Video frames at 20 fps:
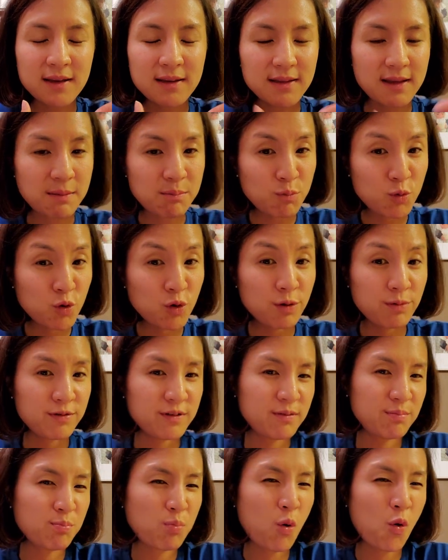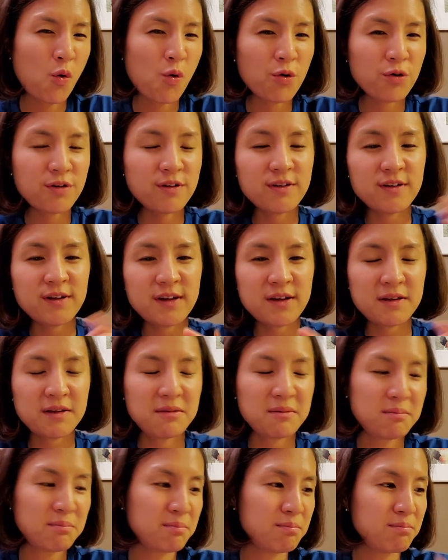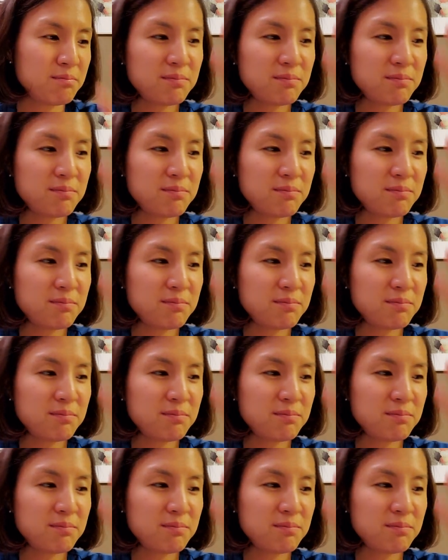that moves bones and